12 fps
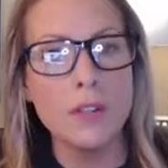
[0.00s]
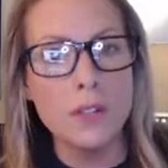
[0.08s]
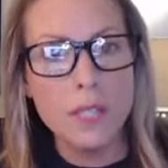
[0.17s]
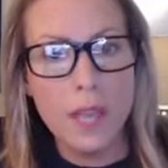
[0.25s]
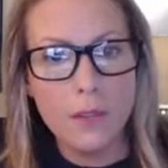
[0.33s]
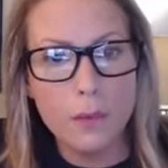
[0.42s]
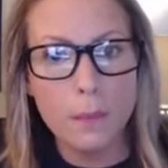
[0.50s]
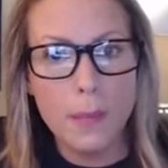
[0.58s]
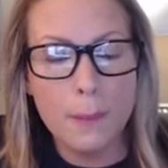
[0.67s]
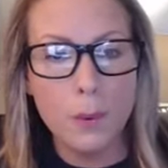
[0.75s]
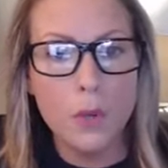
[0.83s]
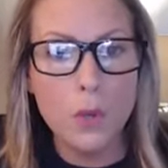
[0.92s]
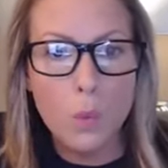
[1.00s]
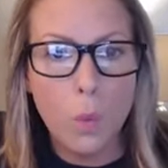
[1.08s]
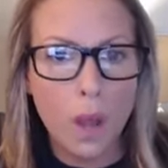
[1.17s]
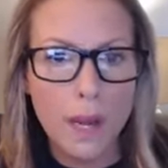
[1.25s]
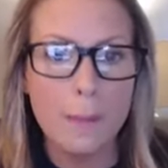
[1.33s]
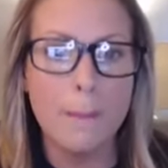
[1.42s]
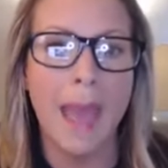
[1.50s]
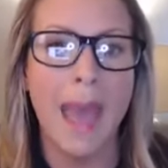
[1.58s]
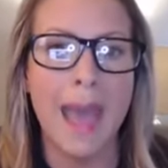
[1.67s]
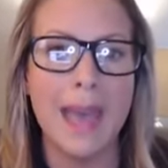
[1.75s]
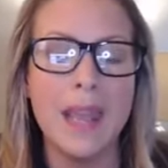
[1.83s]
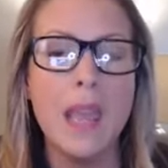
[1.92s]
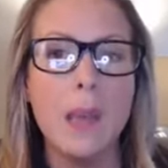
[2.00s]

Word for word: yourself with people who want it bad.